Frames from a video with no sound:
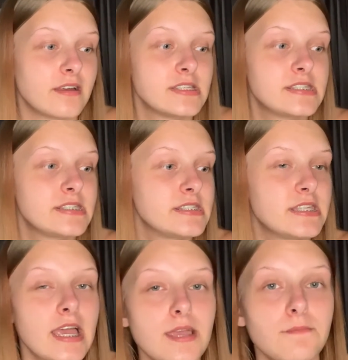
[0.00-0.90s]

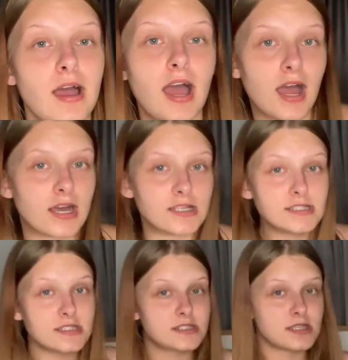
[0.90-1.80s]
Same as,